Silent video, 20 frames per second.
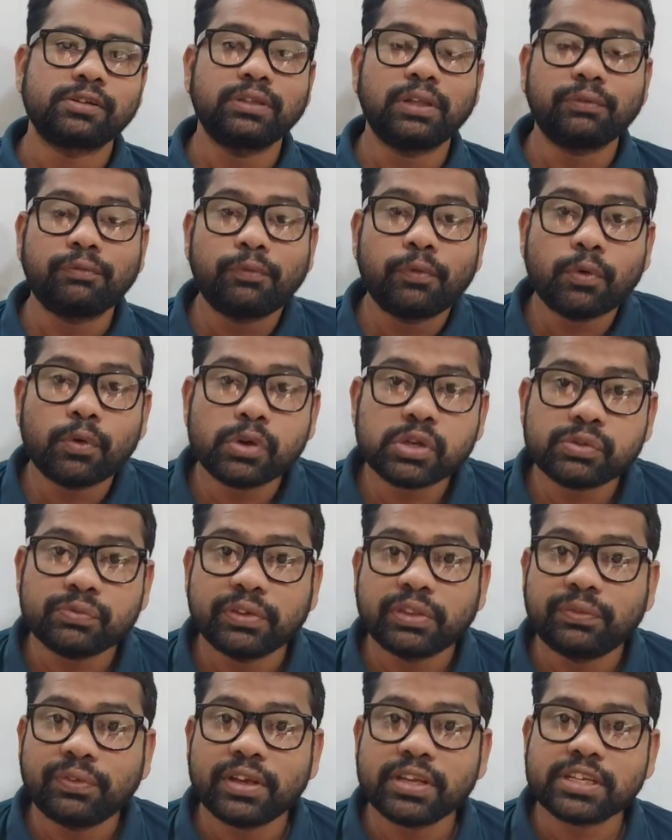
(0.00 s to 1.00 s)
So the force
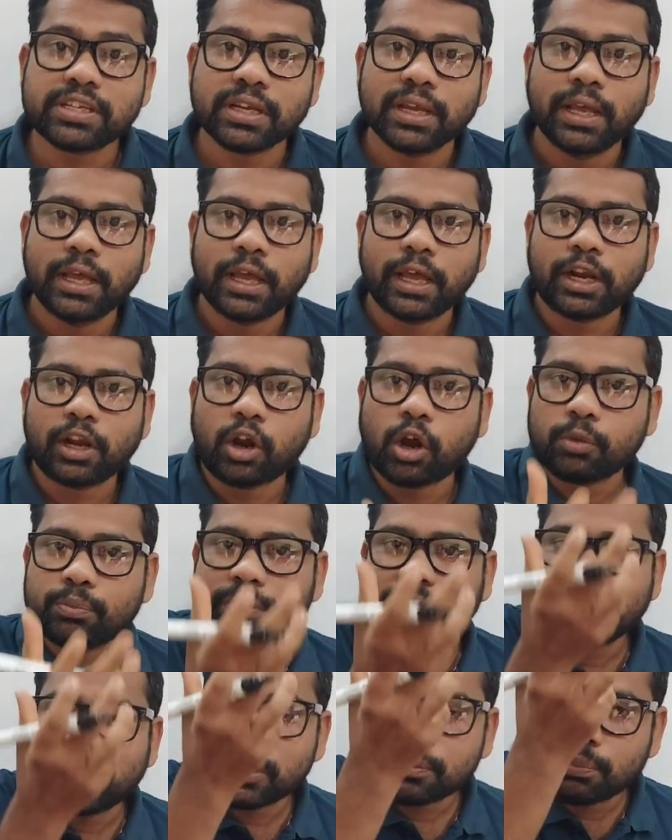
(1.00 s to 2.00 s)
with which an
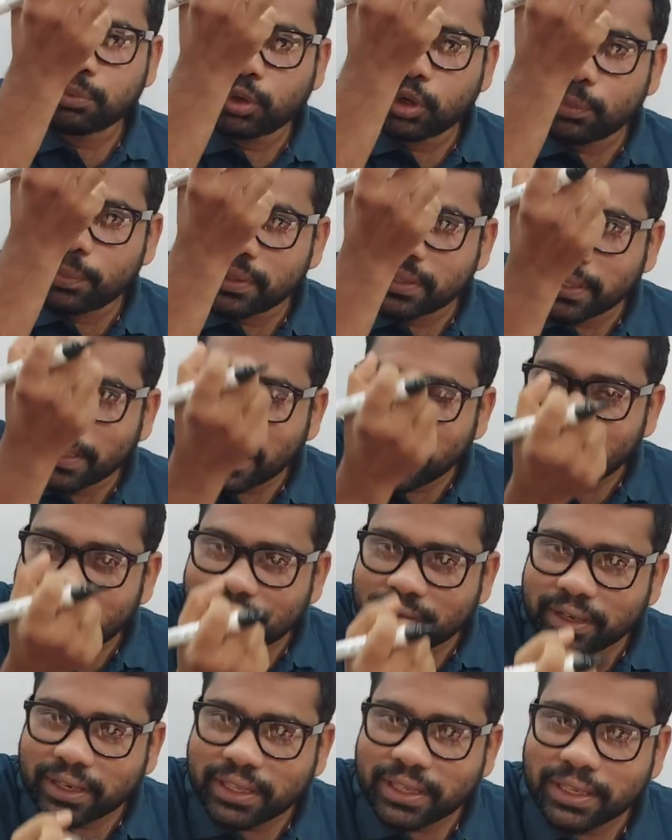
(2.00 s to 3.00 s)
object is pulled by the
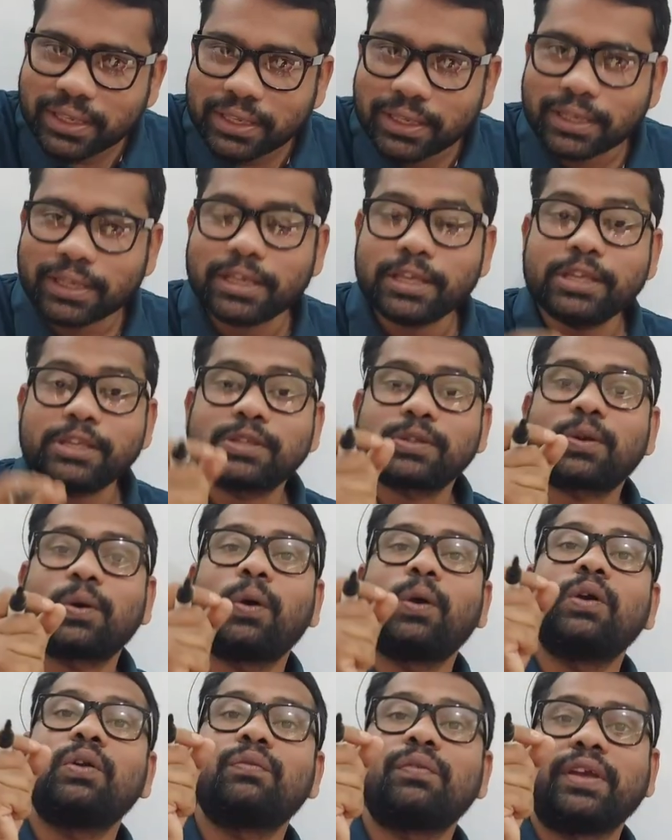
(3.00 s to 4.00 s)
gravity is
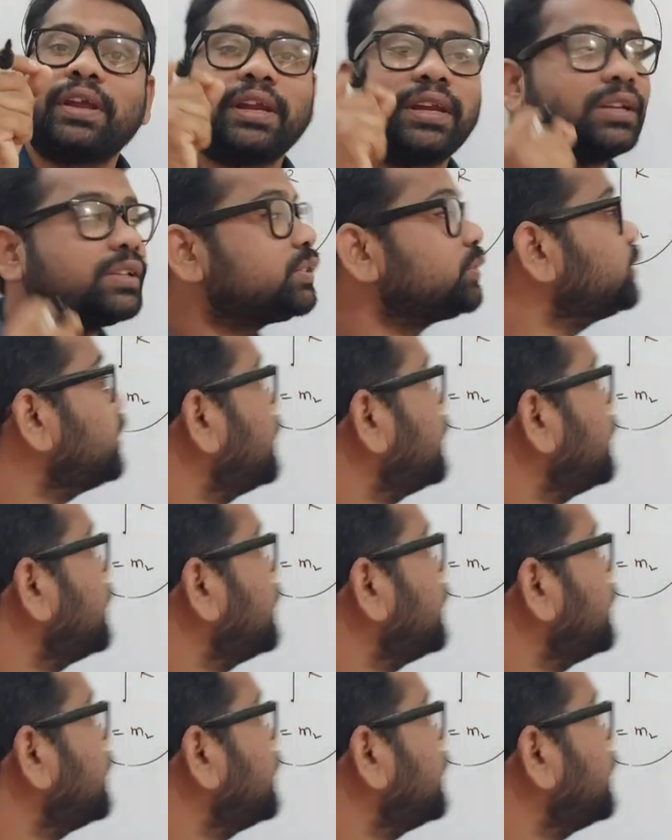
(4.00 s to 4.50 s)
called weight.